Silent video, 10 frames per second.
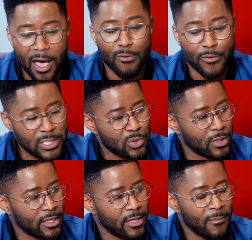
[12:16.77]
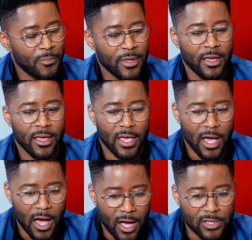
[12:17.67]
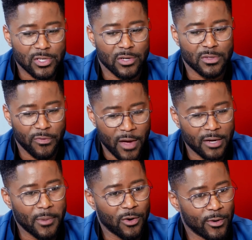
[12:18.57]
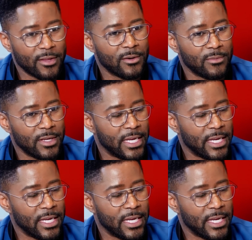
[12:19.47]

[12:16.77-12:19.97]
eventually I'll start to find my rhythm.